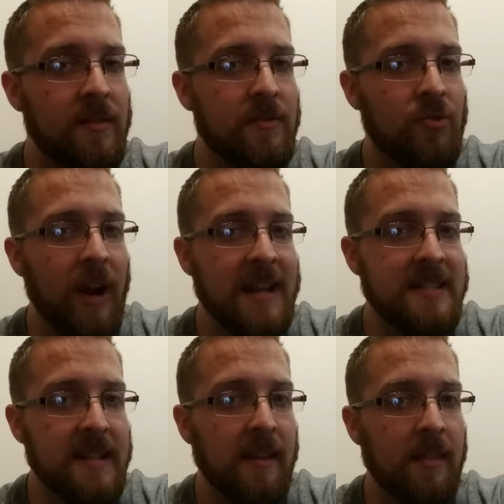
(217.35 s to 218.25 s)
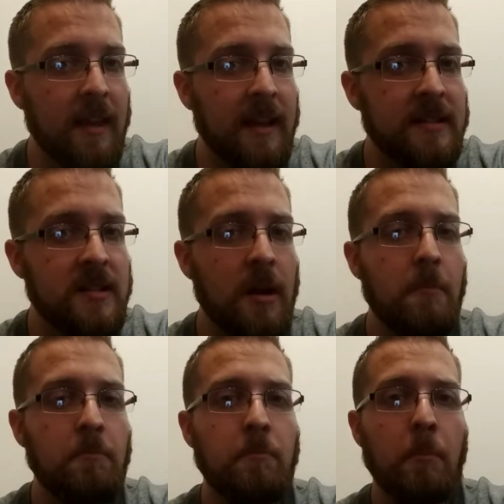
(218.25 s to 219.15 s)
drastic things,
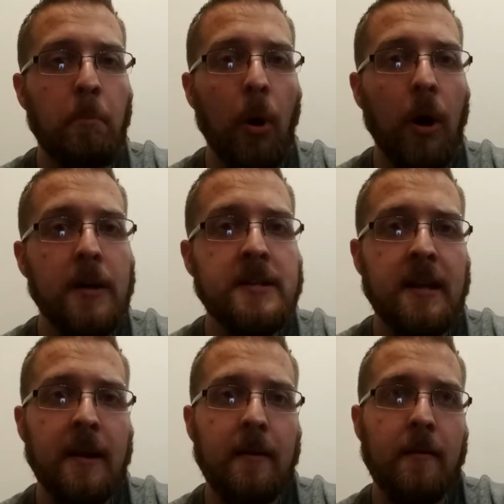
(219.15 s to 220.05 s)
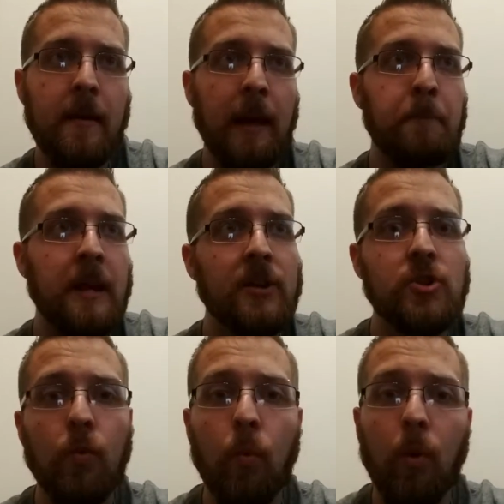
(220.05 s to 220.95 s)
but it being
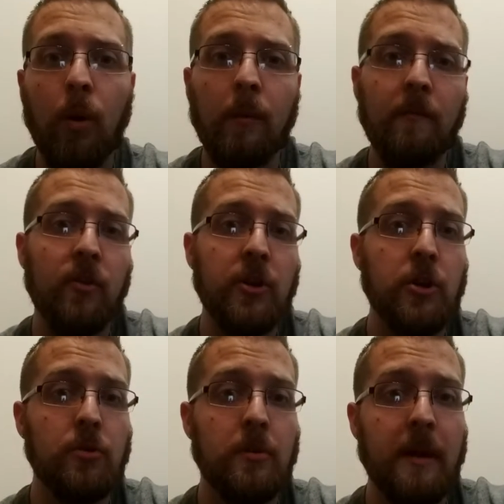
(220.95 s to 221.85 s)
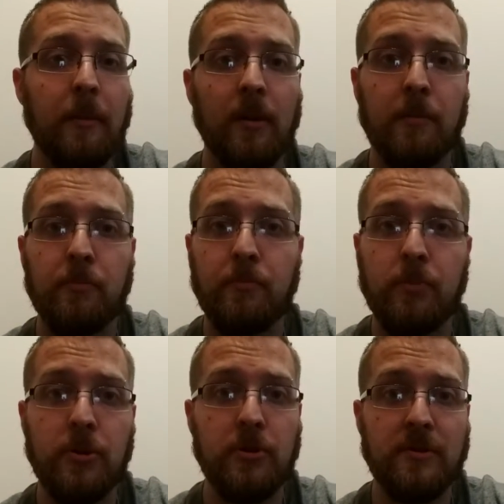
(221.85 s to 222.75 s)
too warm for you to be able to
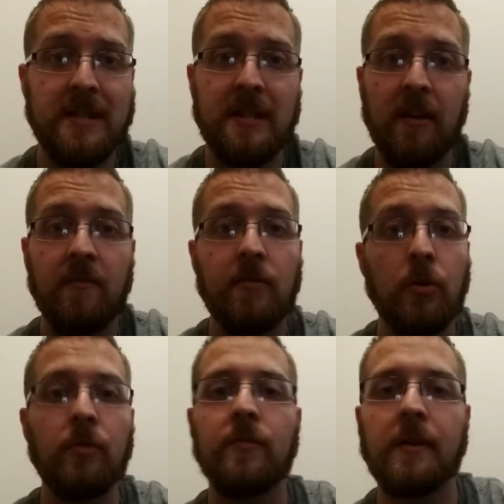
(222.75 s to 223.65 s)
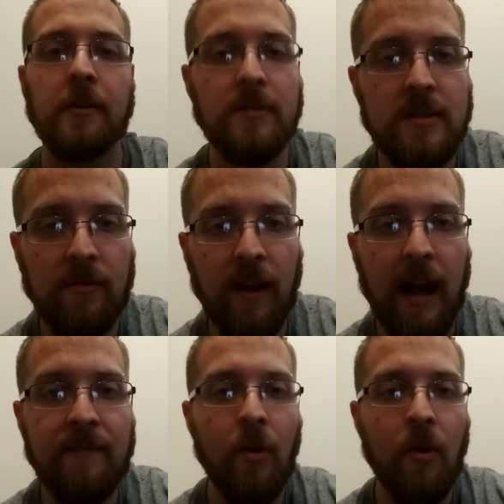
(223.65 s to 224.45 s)
produce enough food for you to survive,